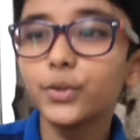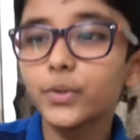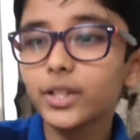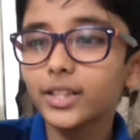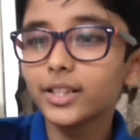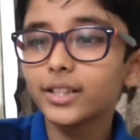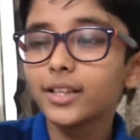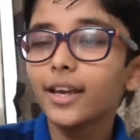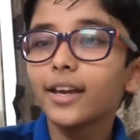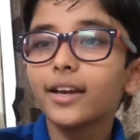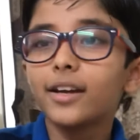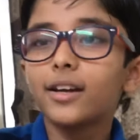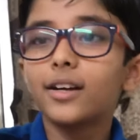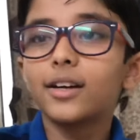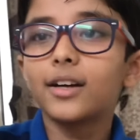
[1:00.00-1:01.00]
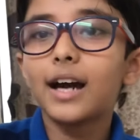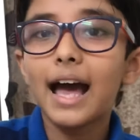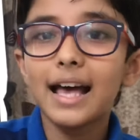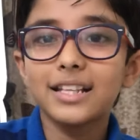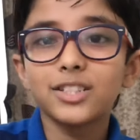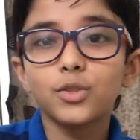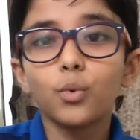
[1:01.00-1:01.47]
you can uh,
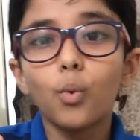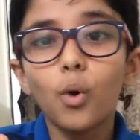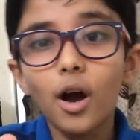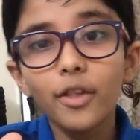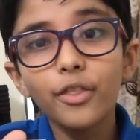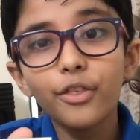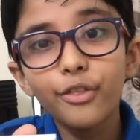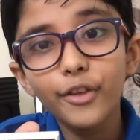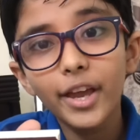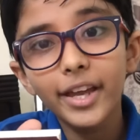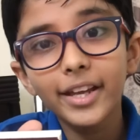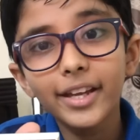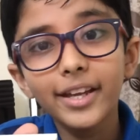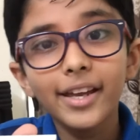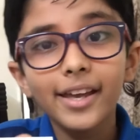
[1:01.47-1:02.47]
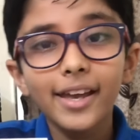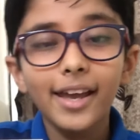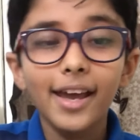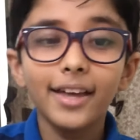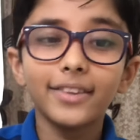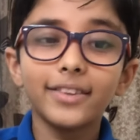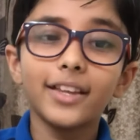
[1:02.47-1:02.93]
ask one thing
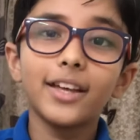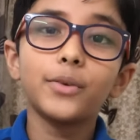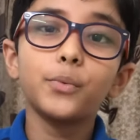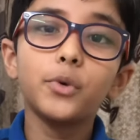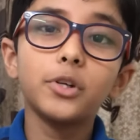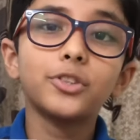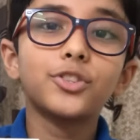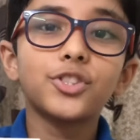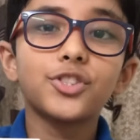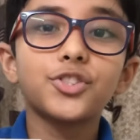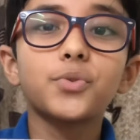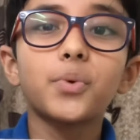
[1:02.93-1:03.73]
and then we'll just